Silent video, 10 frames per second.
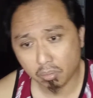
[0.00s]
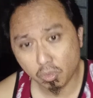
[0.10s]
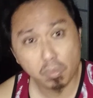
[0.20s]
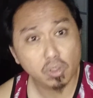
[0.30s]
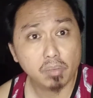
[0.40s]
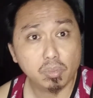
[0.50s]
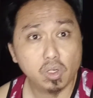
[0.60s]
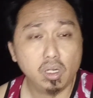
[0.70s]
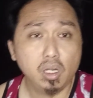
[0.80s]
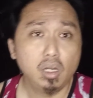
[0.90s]
mobile
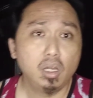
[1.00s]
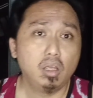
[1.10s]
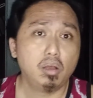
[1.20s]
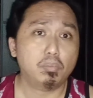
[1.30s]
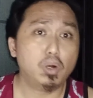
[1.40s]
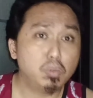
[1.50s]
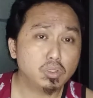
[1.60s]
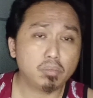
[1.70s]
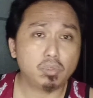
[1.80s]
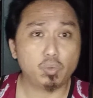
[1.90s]
number
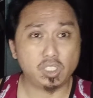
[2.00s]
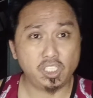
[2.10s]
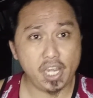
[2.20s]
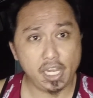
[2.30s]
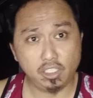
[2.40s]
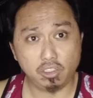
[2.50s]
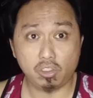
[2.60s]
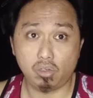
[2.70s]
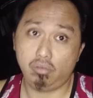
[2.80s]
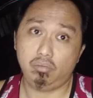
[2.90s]
was changed.
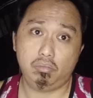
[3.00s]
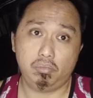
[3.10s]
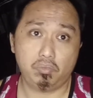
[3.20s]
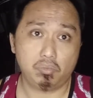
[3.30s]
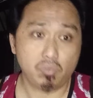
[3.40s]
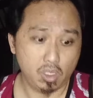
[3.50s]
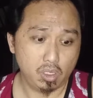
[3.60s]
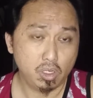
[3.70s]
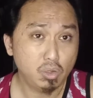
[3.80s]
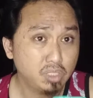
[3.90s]
So
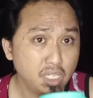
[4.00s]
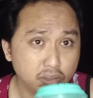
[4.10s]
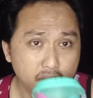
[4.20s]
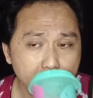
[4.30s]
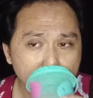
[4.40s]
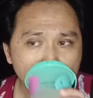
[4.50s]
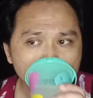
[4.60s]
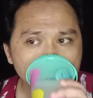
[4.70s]
no sense, right?